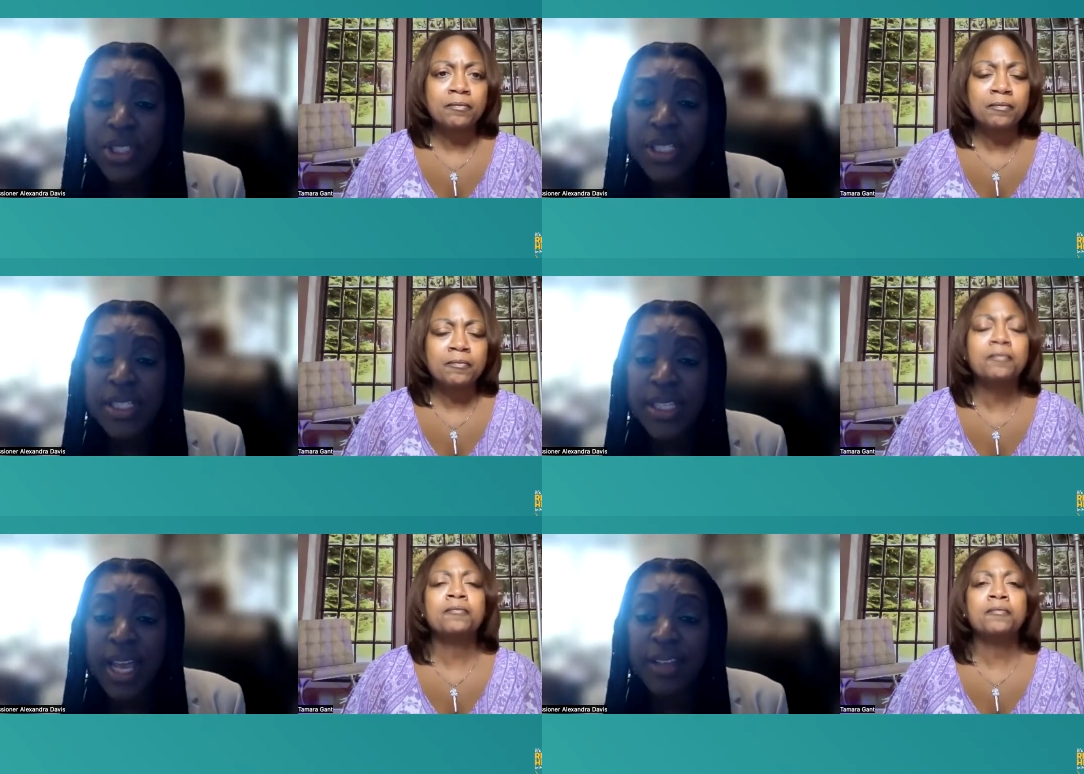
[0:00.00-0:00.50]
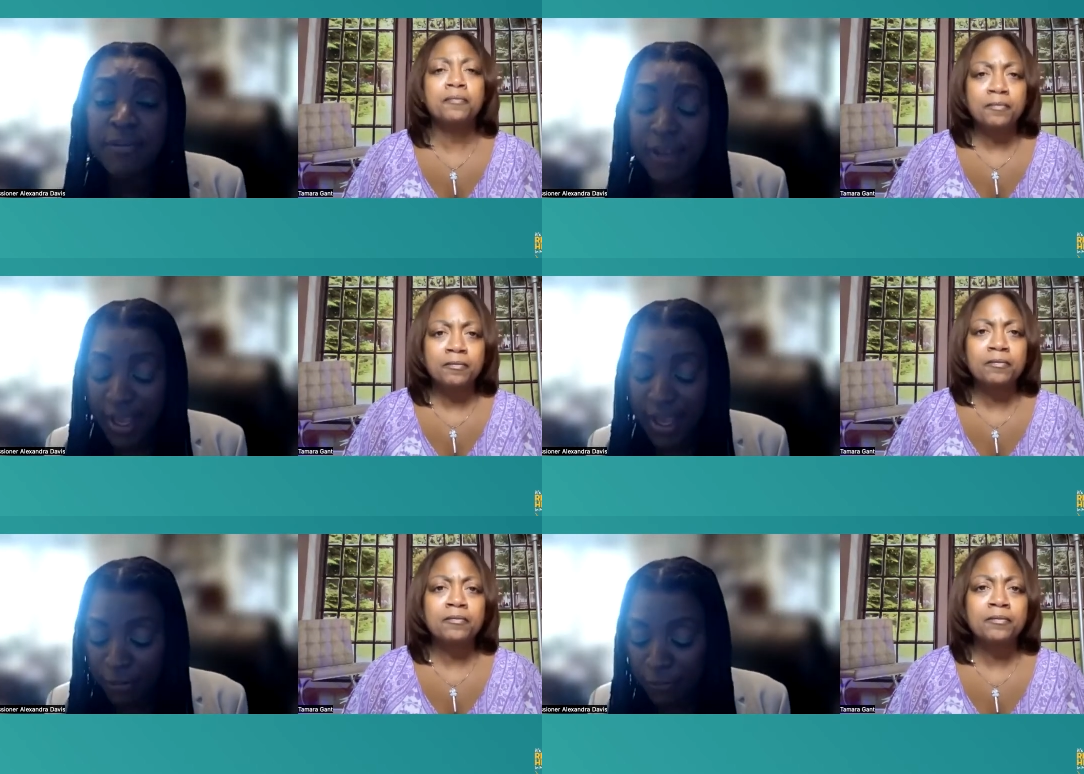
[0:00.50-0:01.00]
Speaker 1: It's
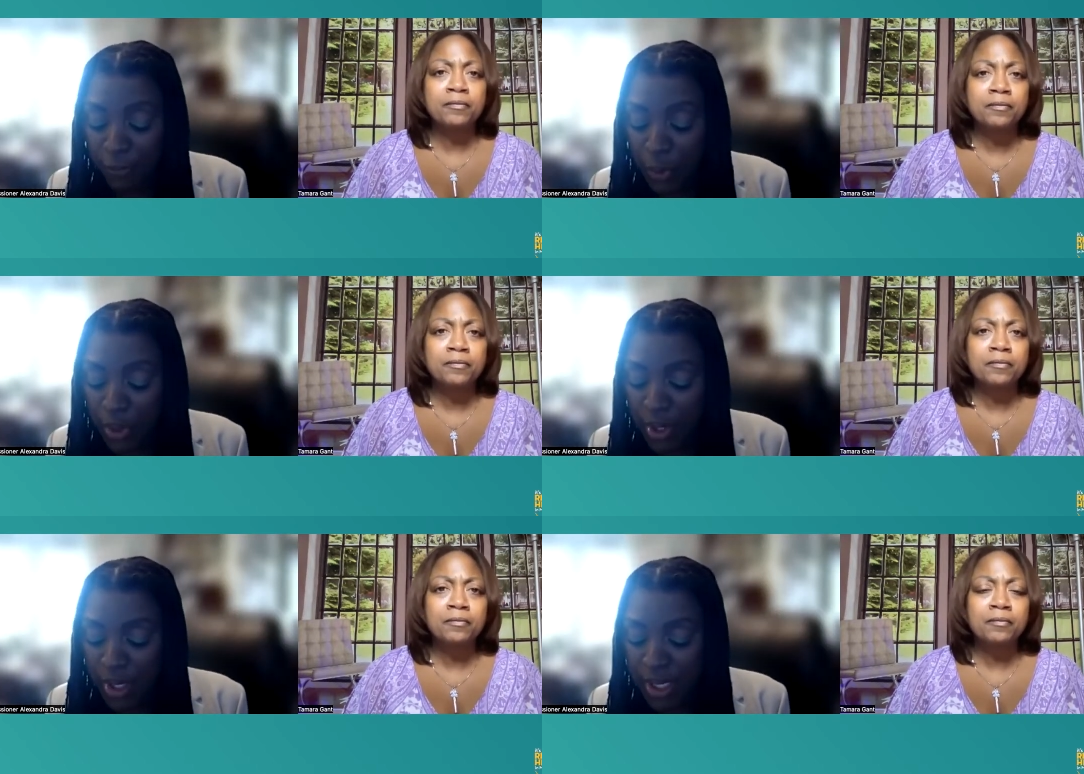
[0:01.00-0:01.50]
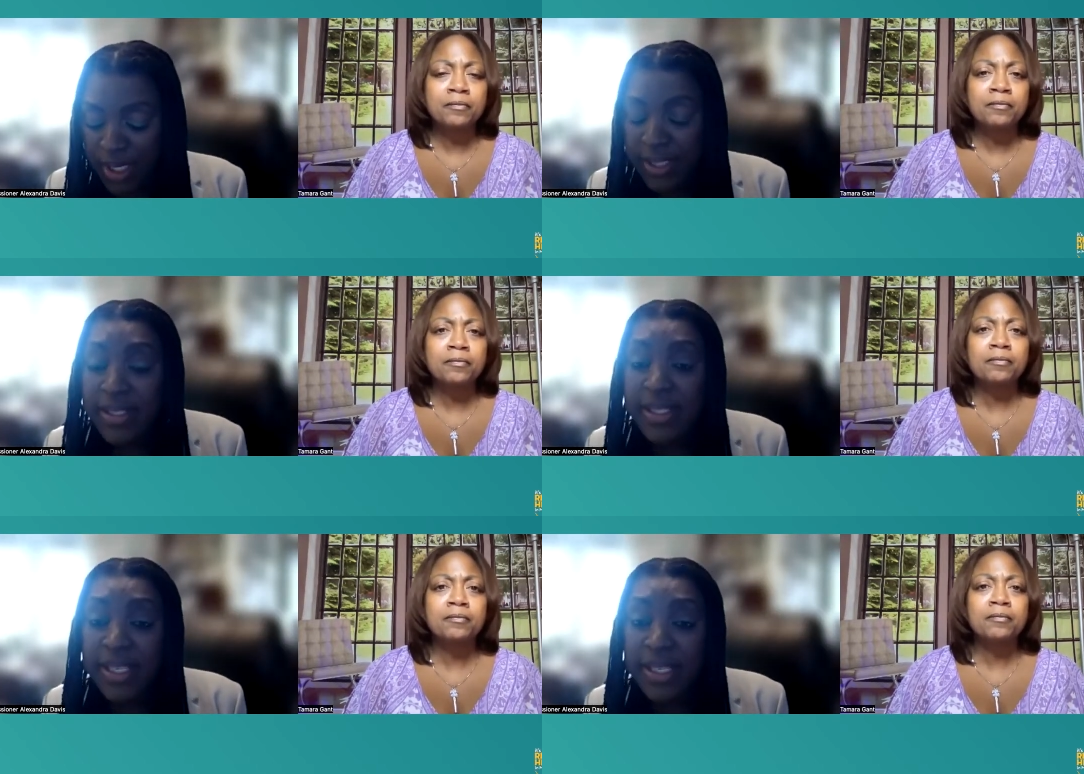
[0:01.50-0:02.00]

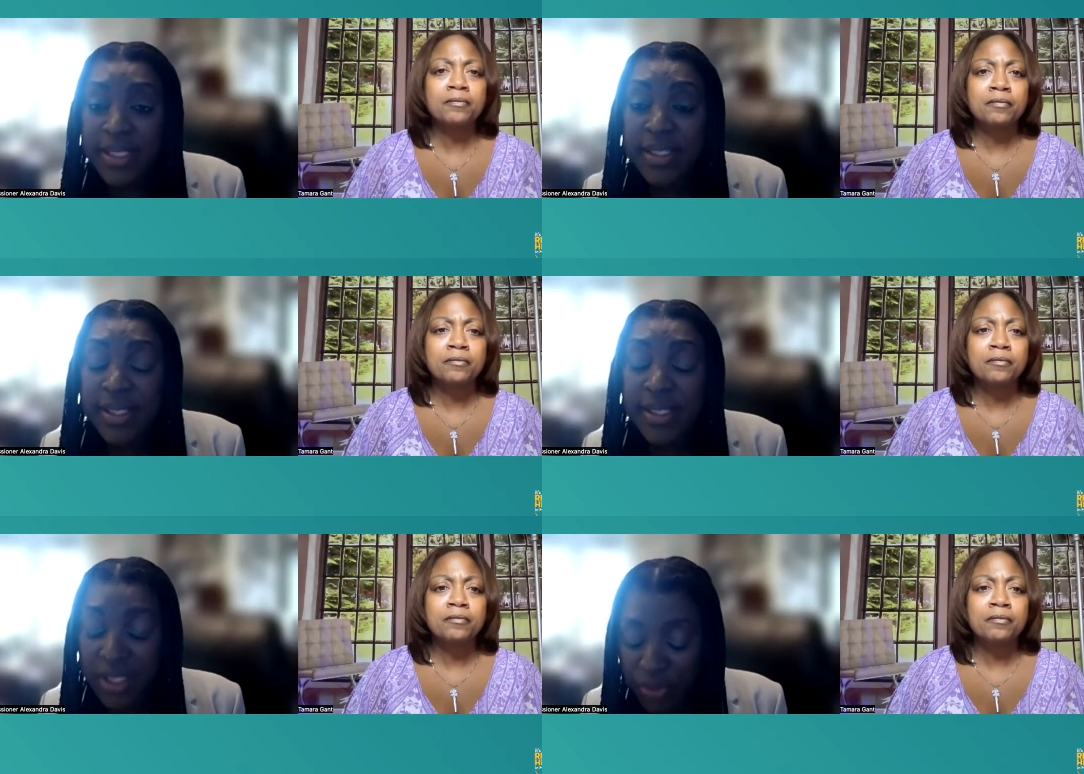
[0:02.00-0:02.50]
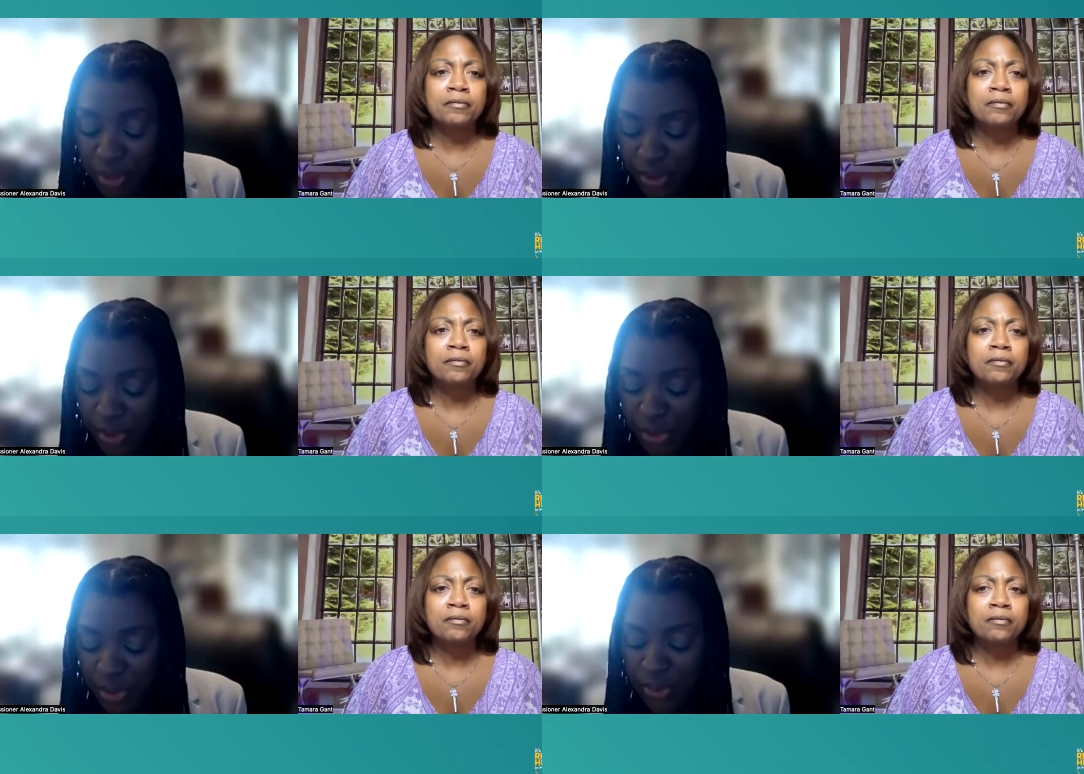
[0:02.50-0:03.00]

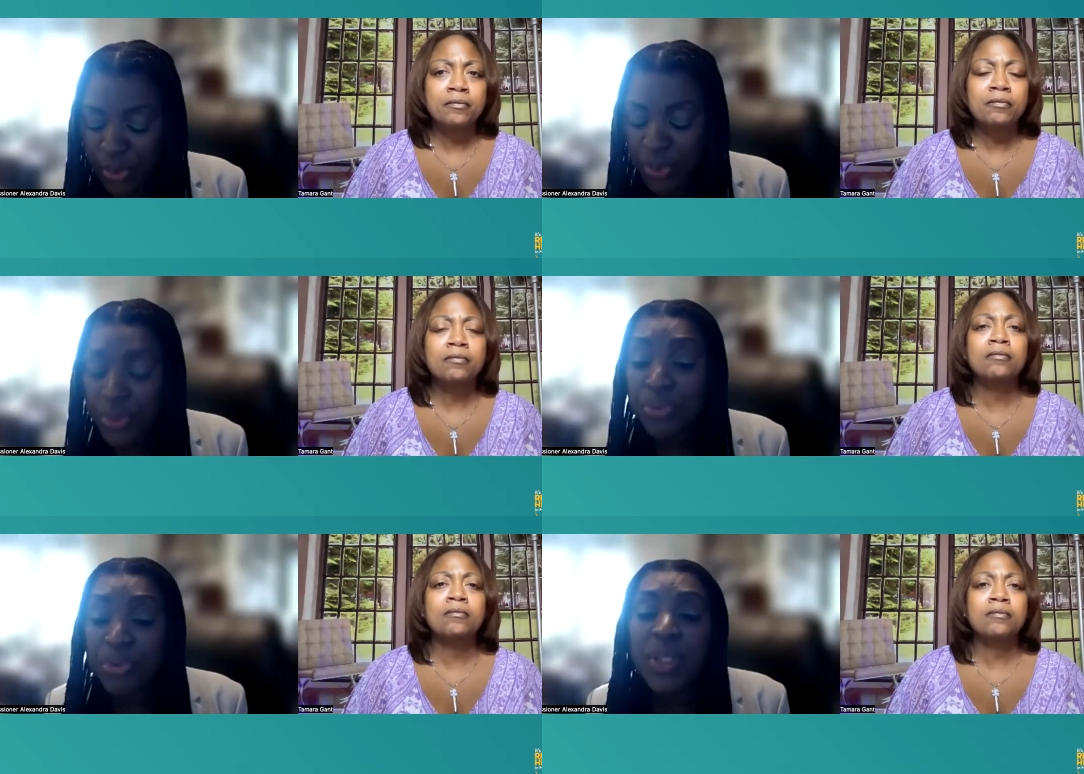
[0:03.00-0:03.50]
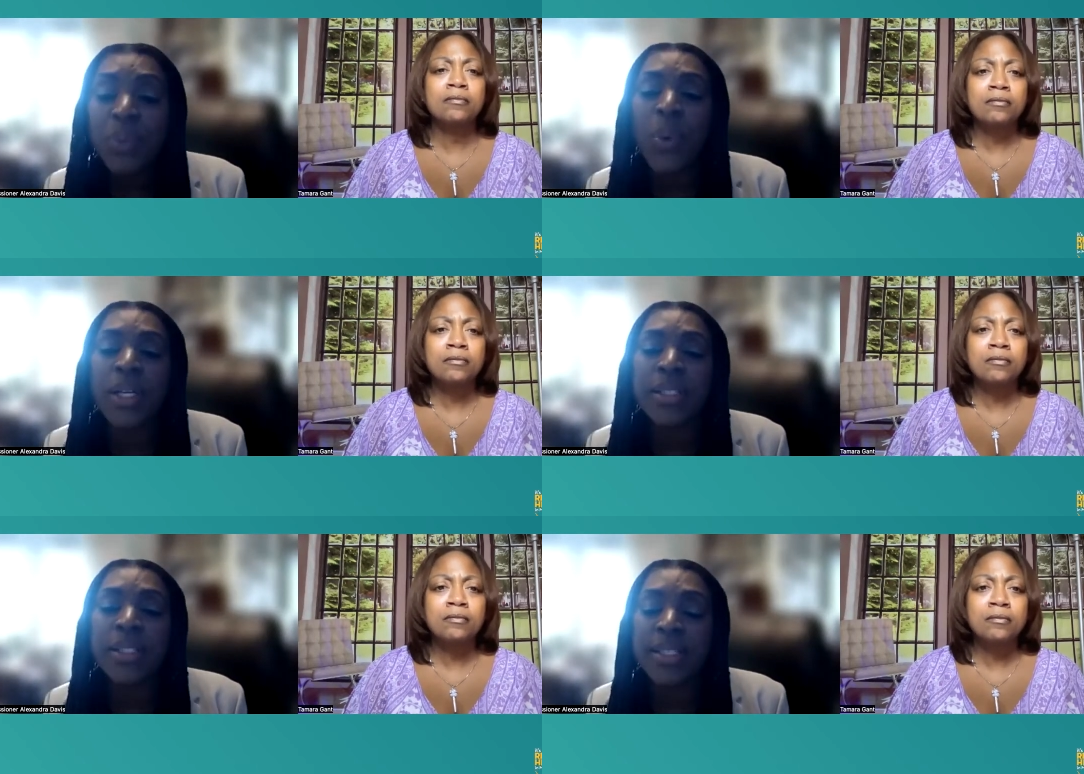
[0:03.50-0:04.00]

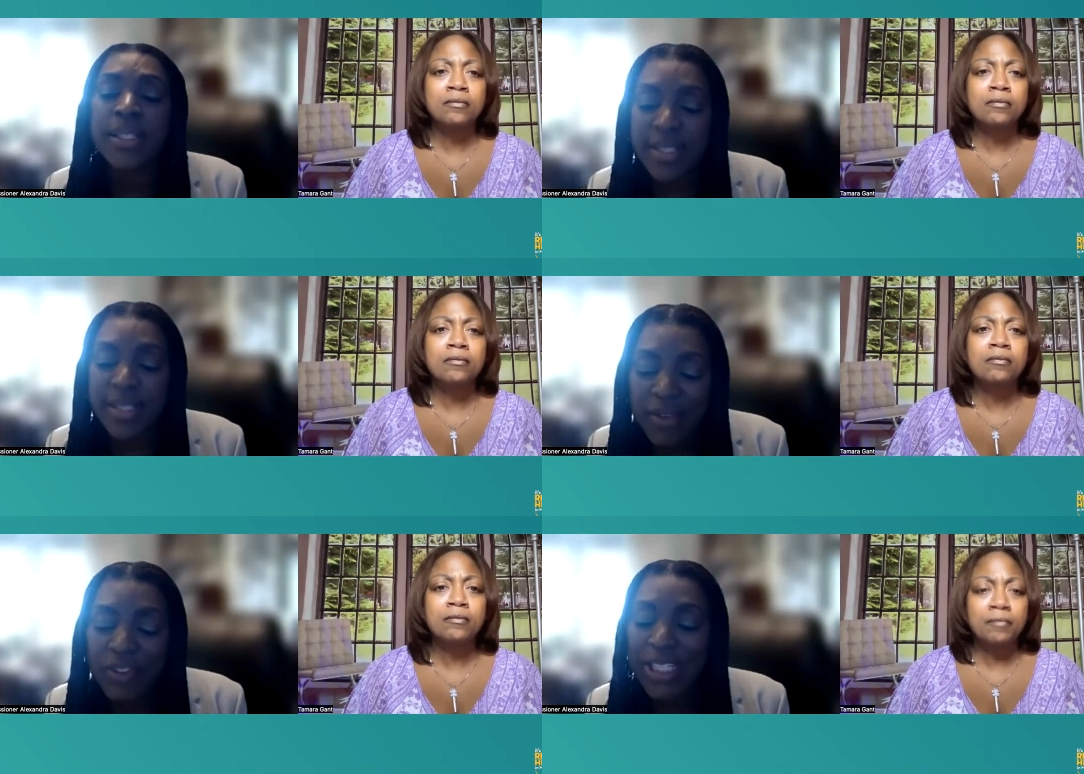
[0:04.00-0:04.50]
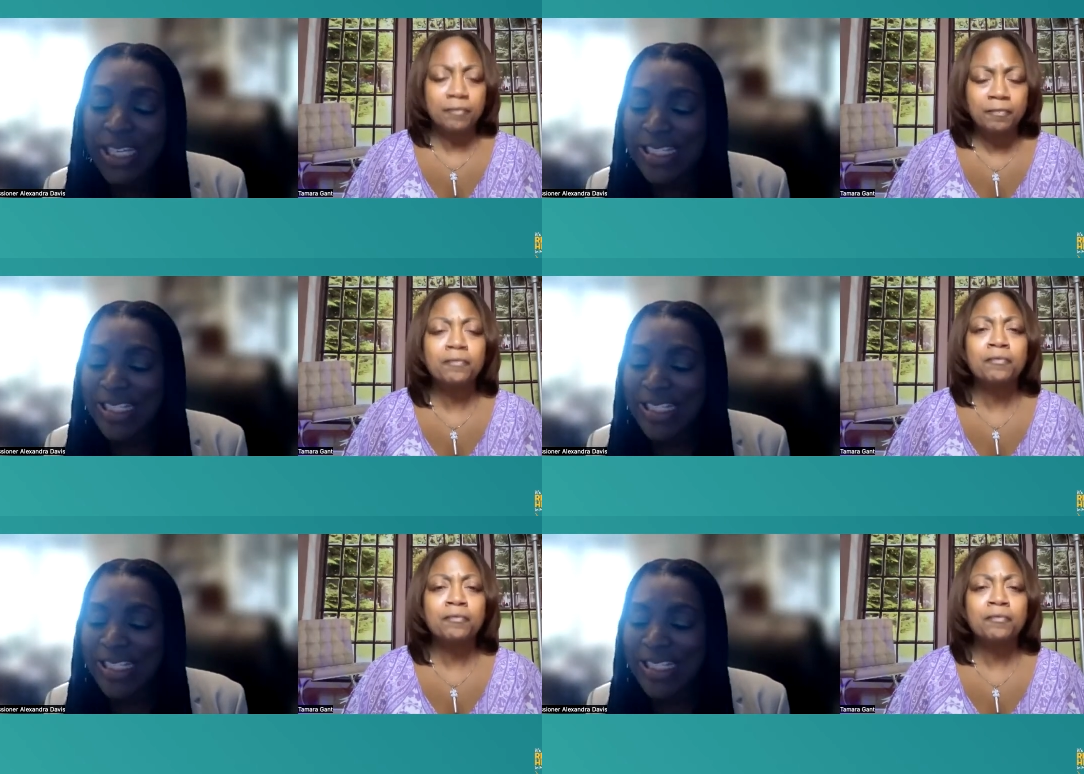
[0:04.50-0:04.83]
954-602-3178.